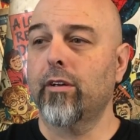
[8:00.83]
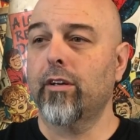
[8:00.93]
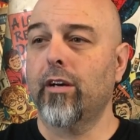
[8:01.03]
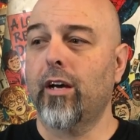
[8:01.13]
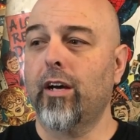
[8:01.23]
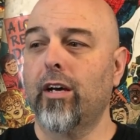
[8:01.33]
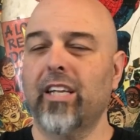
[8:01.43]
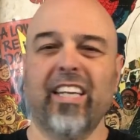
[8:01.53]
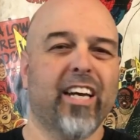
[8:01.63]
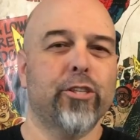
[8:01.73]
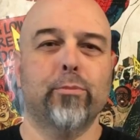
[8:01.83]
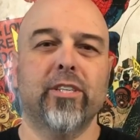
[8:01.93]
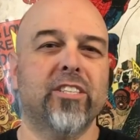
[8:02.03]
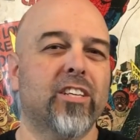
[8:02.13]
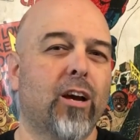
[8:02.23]
The occasional bit
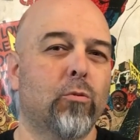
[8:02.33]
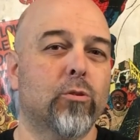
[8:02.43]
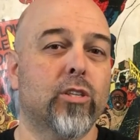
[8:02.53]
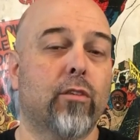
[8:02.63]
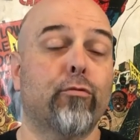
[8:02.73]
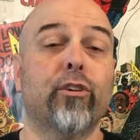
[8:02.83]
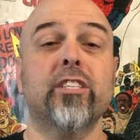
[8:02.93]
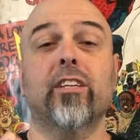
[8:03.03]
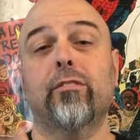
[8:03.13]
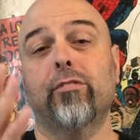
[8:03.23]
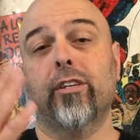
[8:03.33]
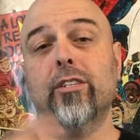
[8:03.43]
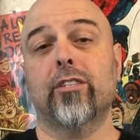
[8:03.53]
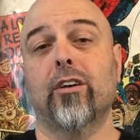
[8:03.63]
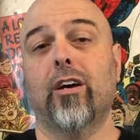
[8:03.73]
of Star Wars stuff, wrestling
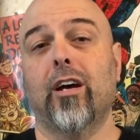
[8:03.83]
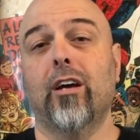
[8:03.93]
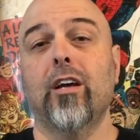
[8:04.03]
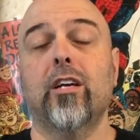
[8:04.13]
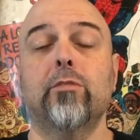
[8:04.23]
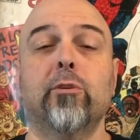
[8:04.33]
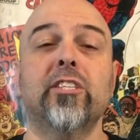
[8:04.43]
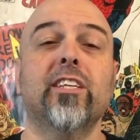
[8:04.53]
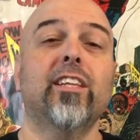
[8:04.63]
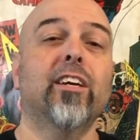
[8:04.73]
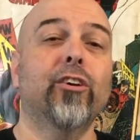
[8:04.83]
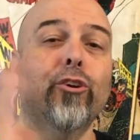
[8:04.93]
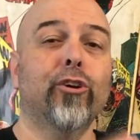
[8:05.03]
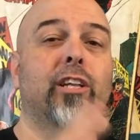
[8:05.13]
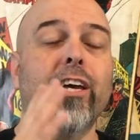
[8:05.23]
figures, especially the
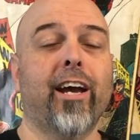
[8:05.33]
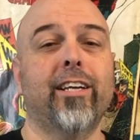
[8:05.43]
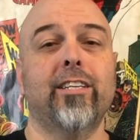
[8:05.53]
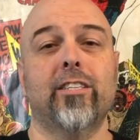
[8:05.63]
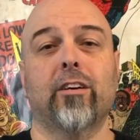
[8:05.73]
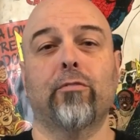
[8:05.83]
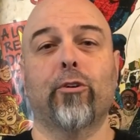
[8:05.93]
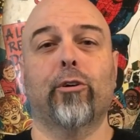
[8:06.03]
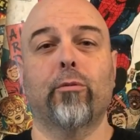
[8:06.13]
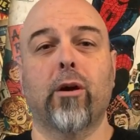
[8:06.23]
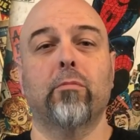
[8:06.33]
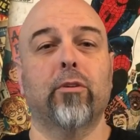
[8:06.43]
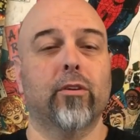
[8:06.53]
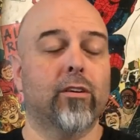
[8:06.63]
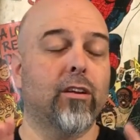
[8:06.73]
early 80s stuff that I grew up
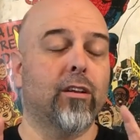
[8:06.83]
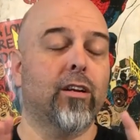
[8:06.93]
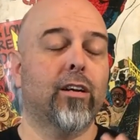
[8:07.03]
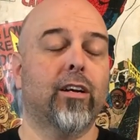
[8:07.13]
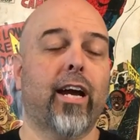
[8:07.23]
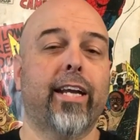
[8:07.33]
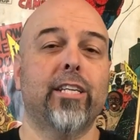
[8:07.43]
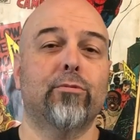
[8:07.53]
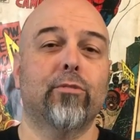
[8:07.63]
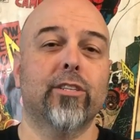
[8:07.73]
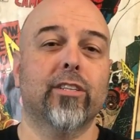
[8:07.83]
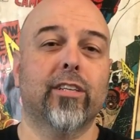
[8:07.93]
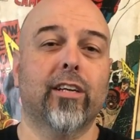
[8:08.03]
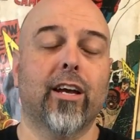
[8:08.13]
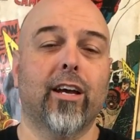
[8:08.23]
with. I've got a lot of 80s
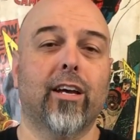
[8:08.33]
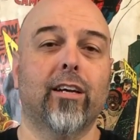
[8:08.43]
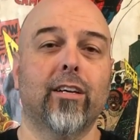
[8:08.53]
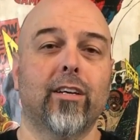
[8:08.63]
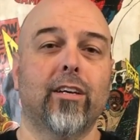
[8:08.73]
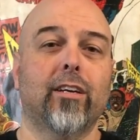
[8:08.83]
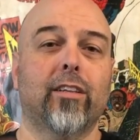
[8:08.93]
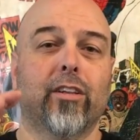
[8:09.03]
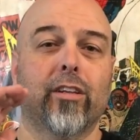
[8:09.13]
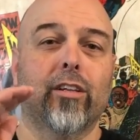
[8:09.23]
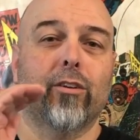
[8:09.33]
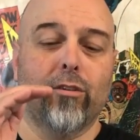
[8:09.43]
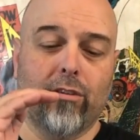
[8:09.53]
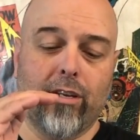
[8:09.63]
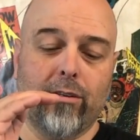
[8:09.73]
wrestling, the
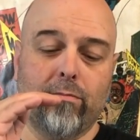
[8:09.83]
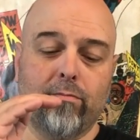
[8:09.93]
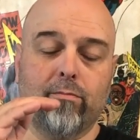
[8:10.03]
little